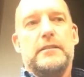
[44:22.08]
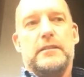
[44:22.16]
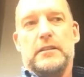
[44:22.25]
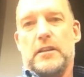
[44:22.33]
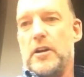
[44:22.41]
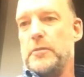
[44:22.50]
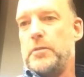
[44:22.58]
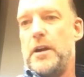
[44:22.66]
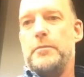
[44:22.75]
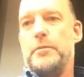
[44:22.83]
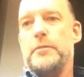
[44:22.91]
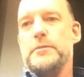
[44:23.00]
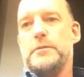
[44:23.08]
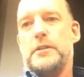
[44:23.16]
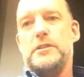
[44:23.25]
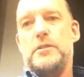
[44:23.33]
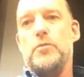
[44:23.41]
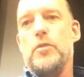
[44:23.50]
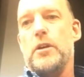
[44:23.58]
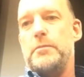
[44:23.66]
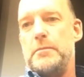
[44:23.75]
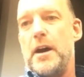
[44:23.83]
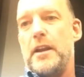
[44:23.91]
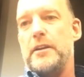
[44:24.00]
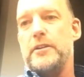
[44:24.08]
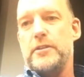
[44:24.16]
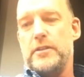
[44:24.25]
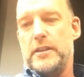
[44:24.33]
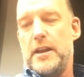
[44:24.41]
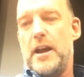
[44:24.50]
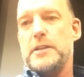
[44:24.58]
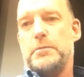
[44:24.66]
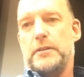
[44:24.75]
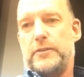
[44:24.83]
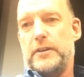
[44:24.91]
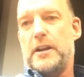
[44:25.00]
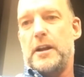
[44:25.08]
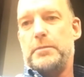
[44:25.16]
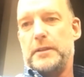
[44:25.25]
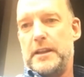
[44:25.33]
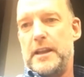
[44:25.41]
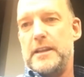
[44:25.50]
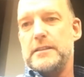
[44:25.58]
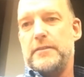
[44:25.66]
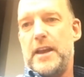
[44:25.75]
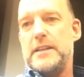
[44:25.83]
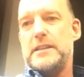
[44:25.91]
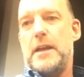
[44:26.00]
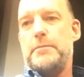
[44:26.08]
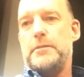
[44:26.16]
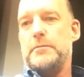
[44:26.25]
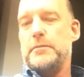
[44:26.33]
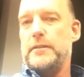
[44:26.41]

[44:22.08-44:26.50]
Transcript: lung problems, because you want to be monitored in the hospital for a couple of days if that's happening.